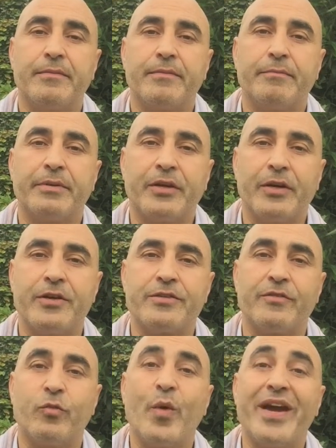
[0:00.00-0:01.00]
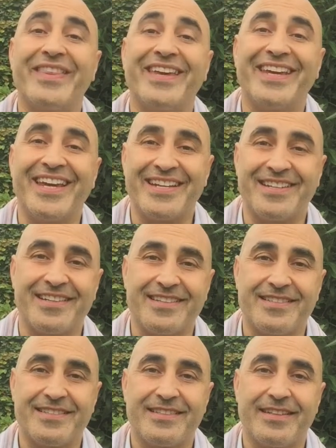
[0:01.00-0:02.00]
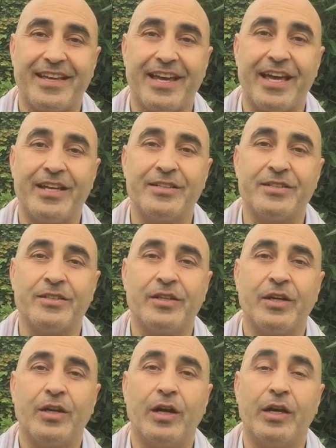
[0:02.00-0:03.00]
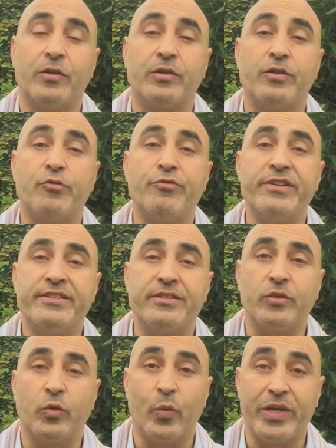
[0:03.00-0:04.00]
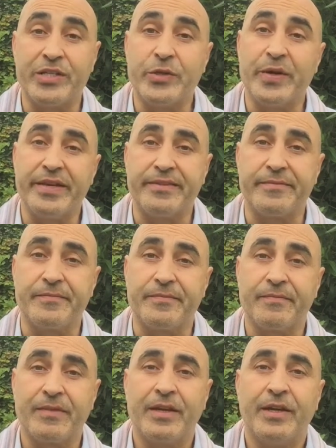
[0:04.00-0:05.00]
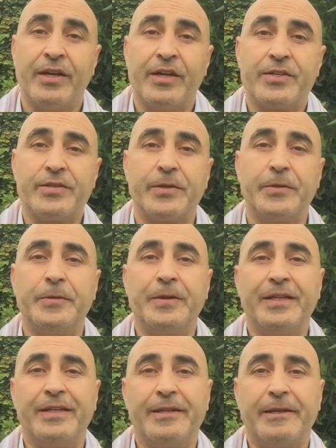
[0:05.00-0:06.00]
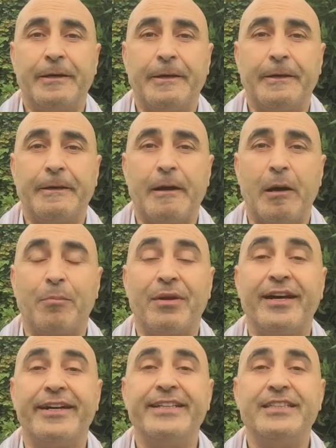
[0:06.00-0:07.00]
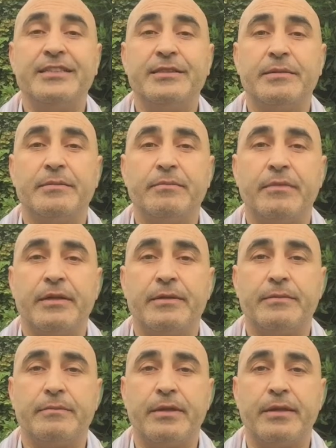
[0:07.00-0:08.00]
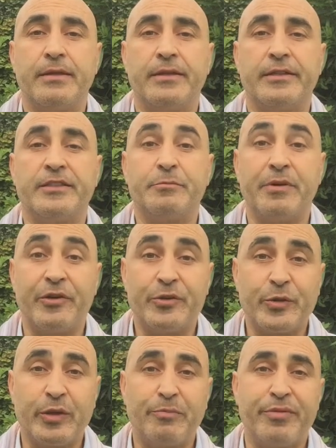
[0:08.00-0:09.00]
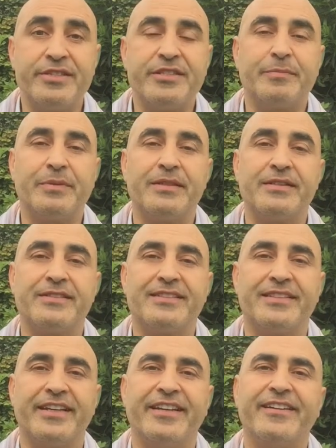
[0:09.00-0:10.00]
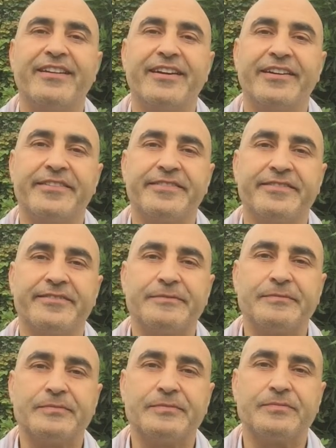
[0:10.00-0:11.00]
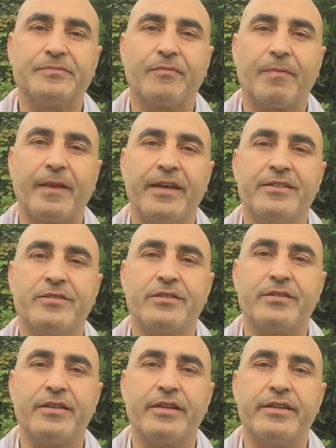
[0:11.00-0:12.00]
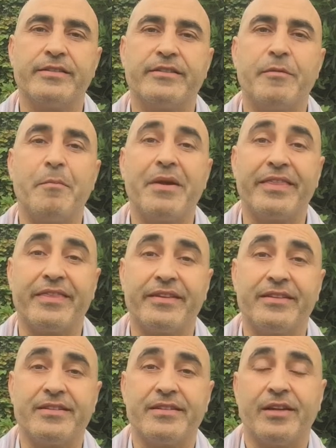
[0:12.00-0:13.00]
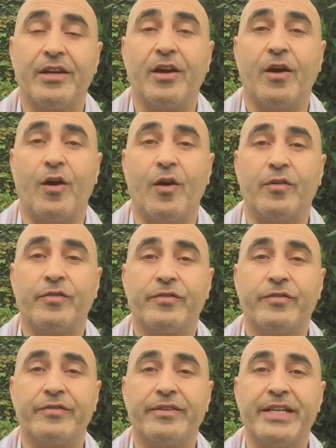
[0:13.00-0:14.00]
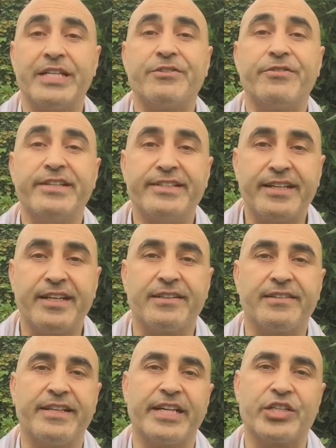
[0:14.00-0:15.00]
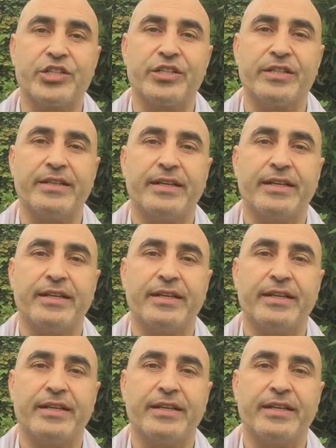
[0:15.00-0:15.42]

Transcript: because of where they get us and the reason we're doing them. So applying spiritual principles in life is the method of increasing our connection.